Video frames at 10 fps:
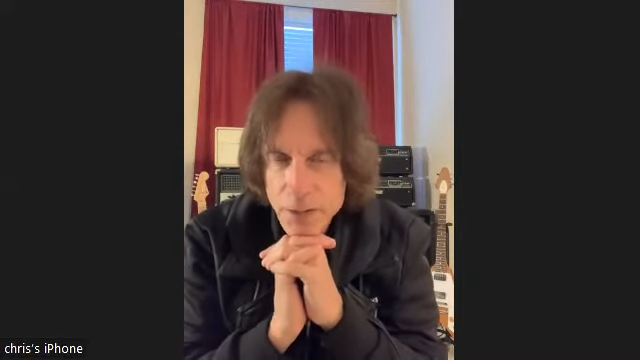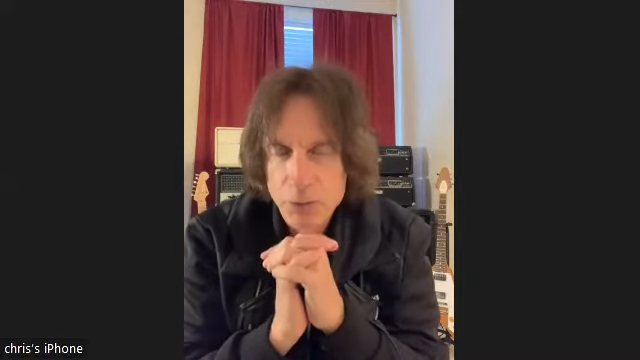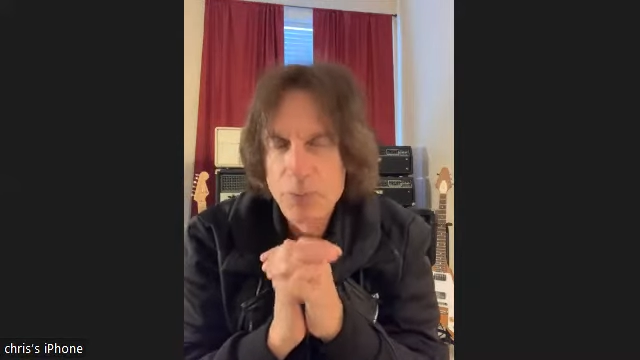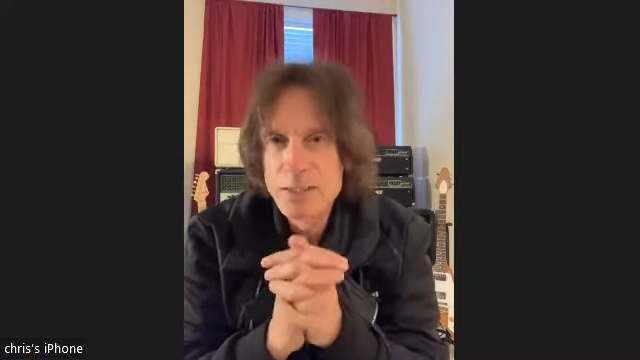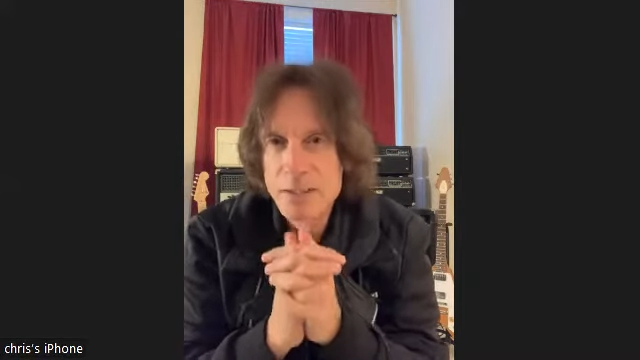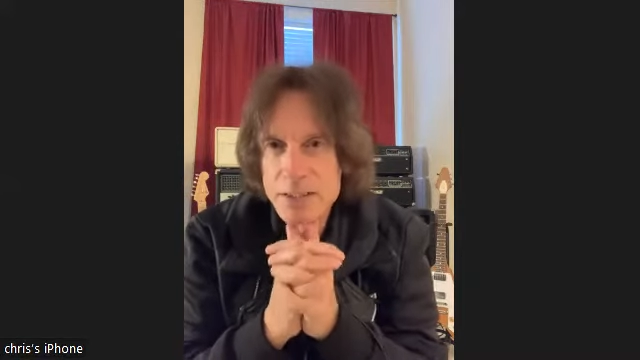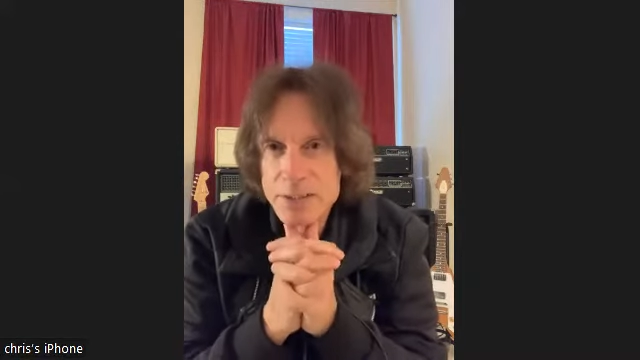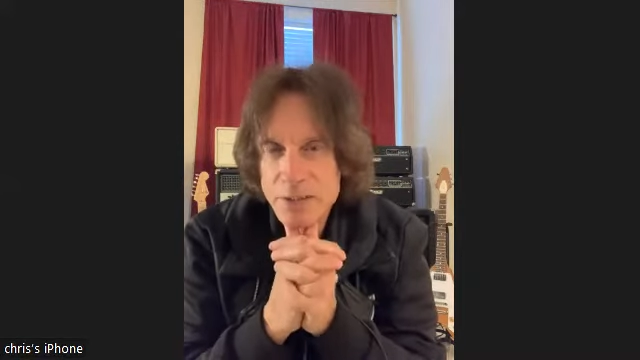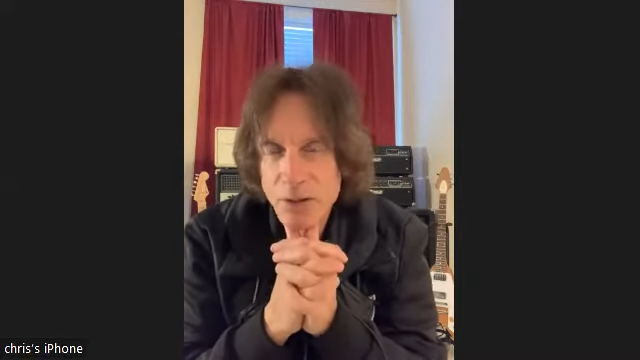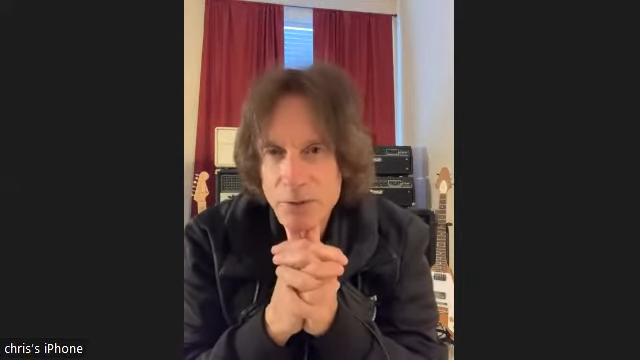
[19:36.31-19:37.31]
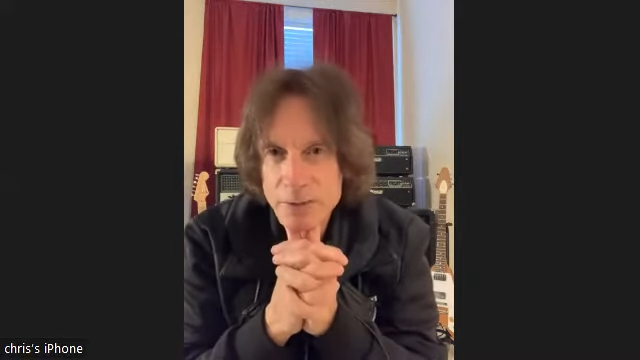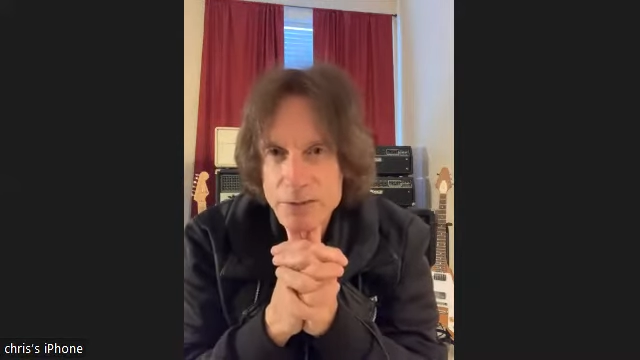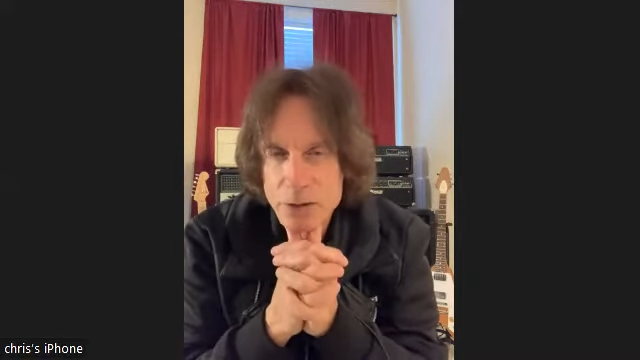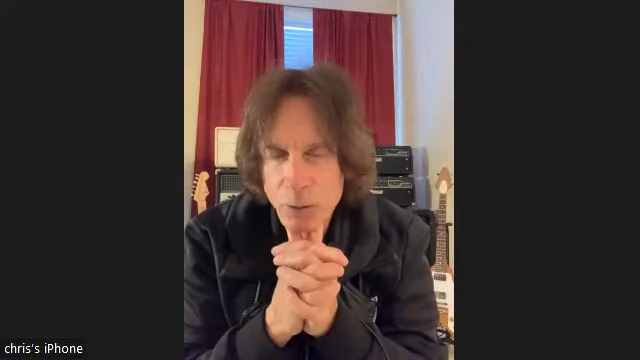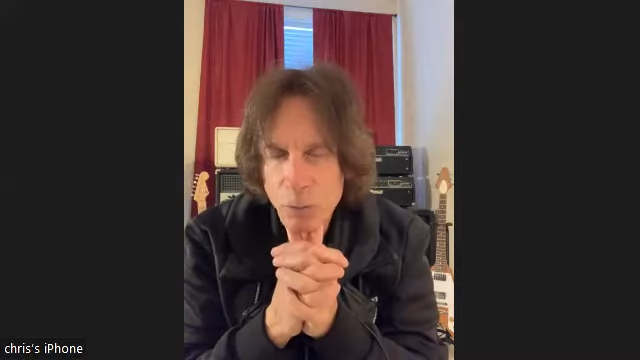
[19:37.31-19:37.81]
the reason I started
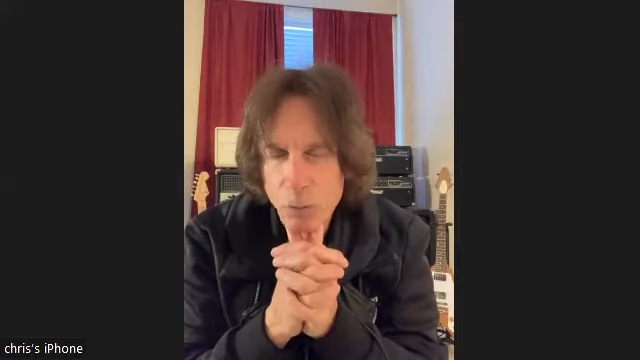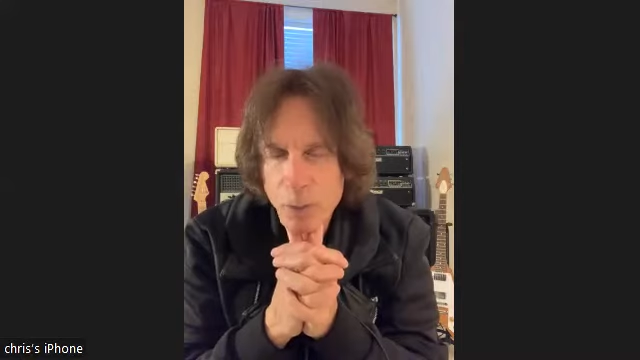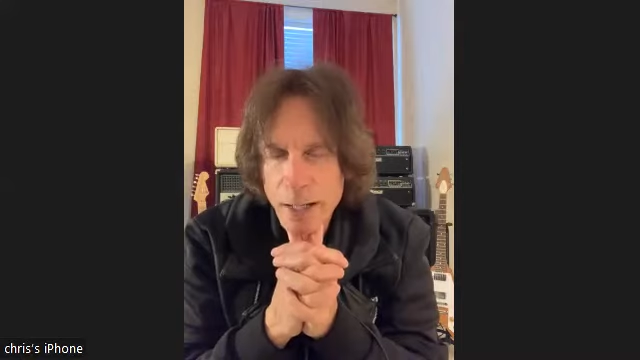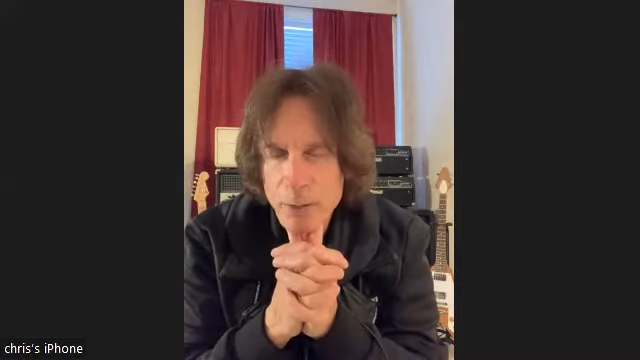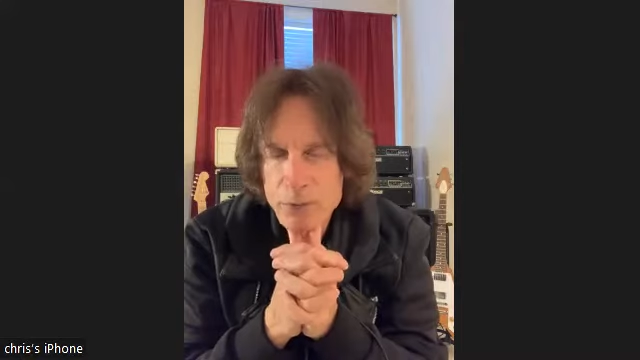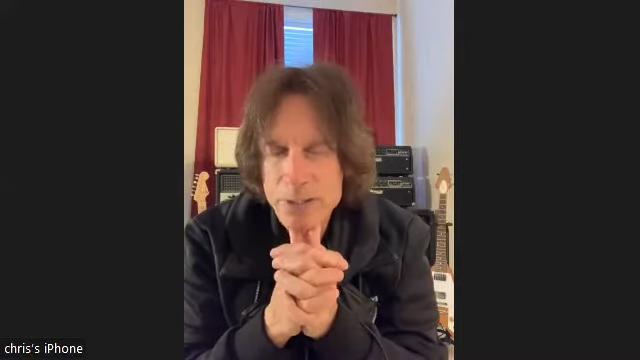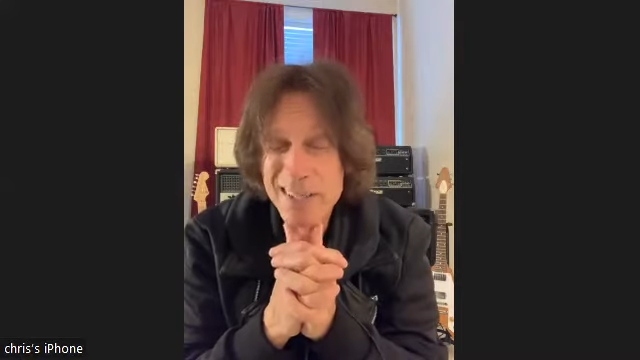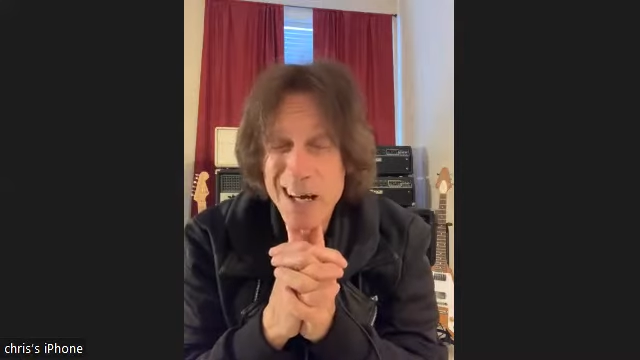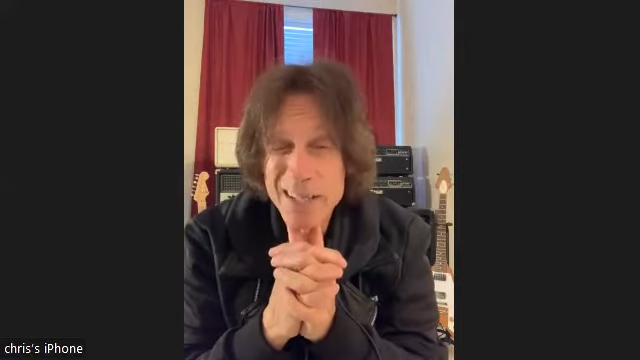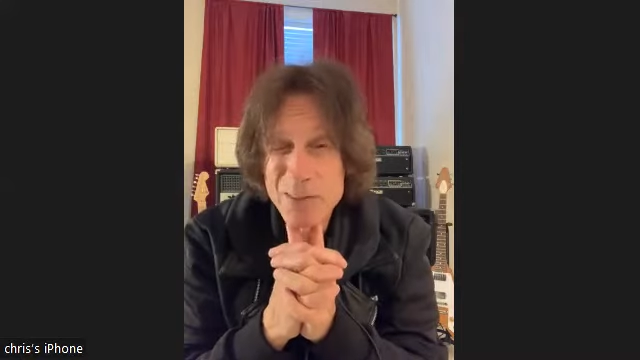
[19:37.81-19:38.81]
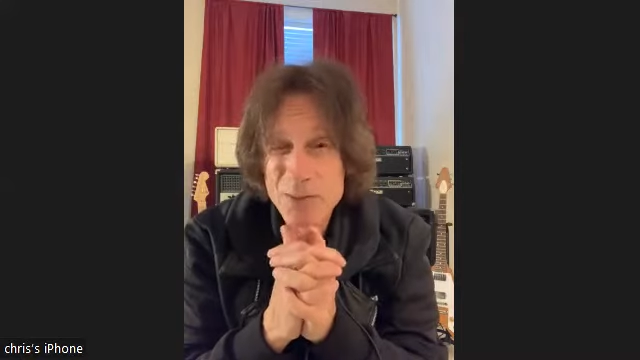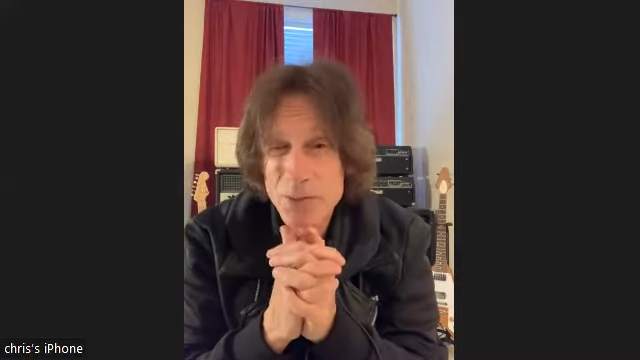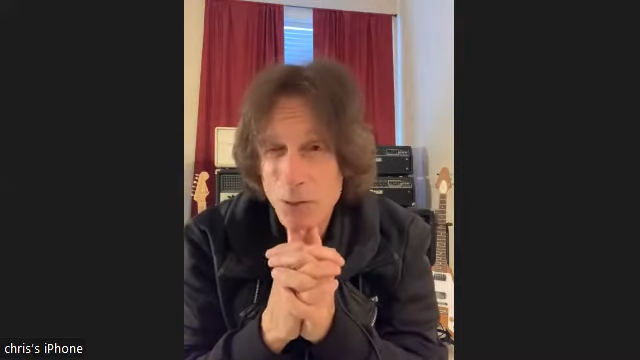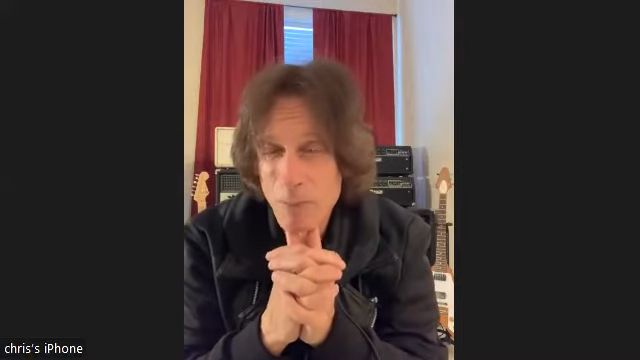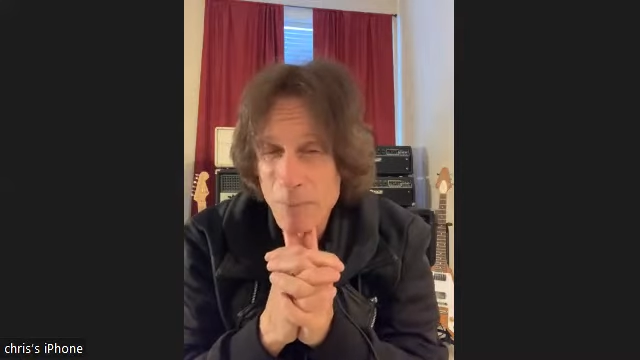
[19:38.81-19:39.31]
so when I was nine years
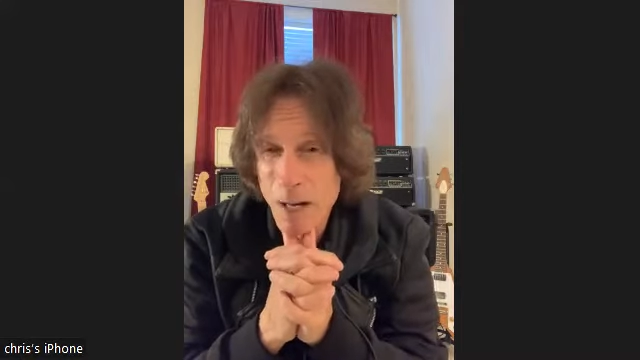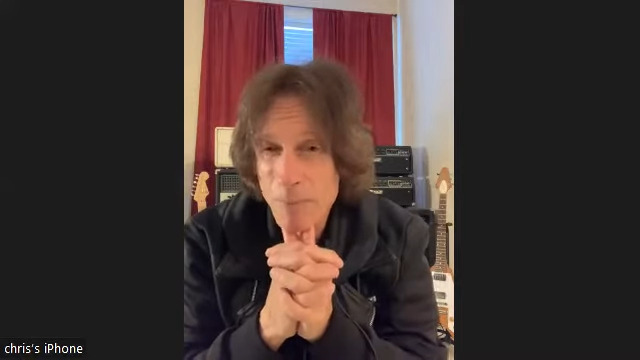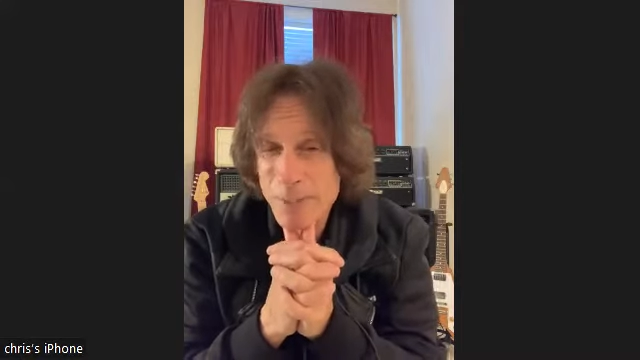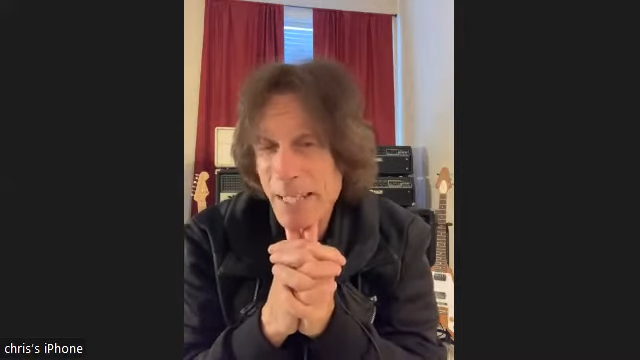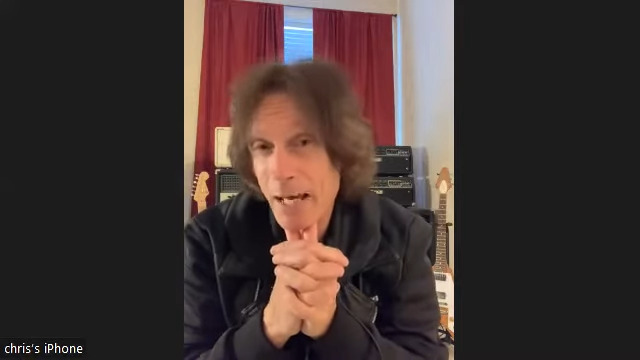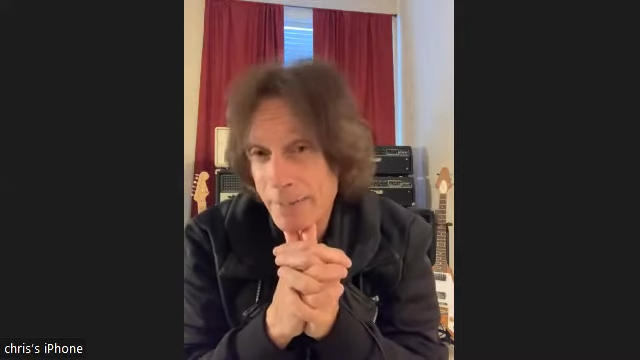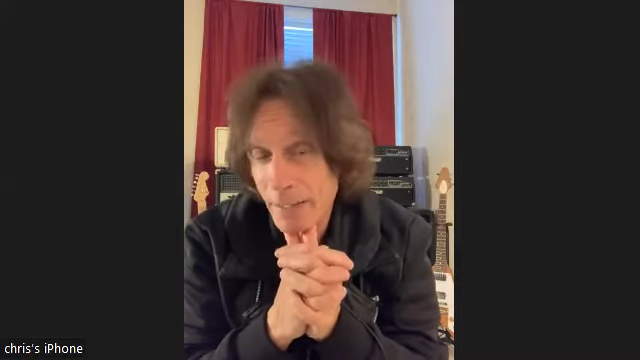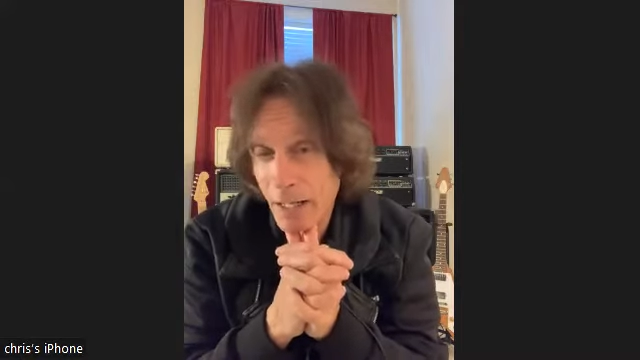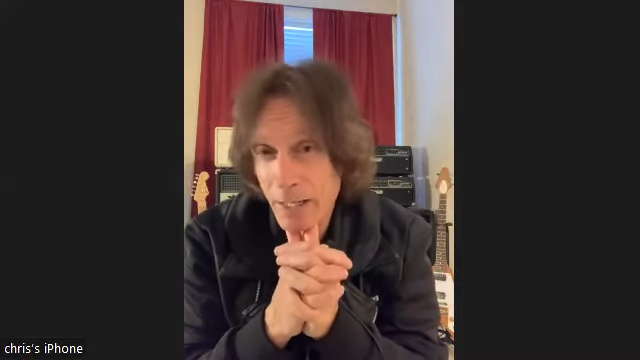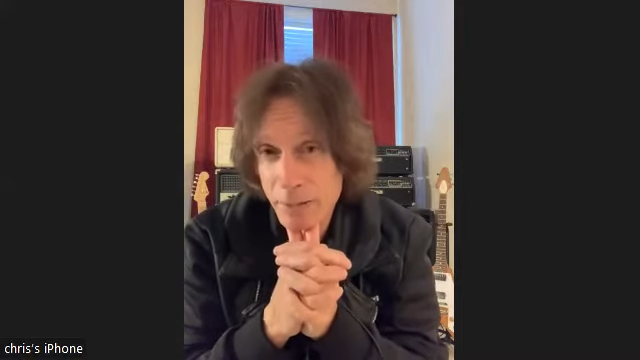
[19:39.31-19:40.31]
old, my mom and dad died,